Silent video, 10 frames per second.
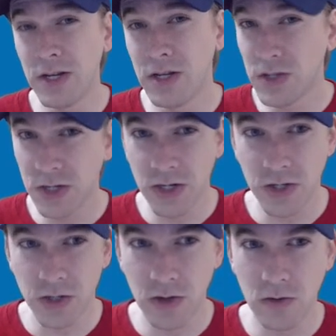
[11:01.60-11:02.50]
it is to
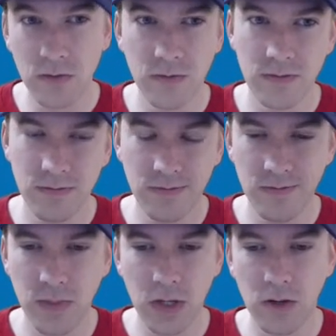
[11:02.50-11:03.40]
just go
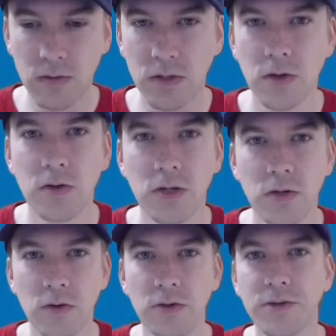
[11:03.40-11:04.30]
into
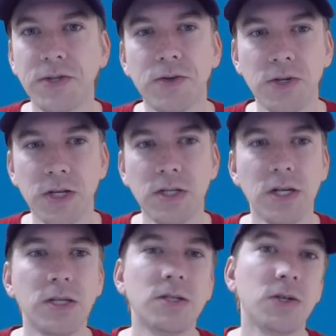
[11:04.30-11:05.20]
Google or a search
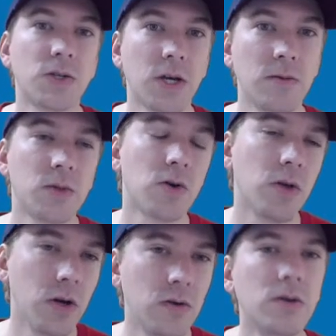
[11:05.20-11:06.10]
engine and just type
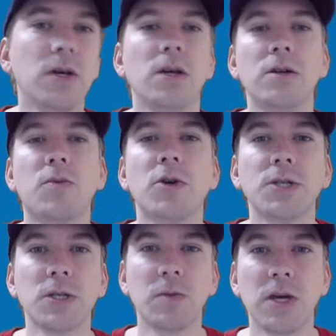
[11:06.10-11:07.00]
Trello and
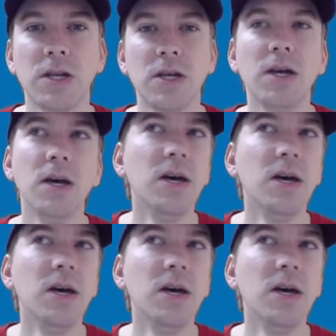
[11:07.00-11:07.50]
Project Spaghetti.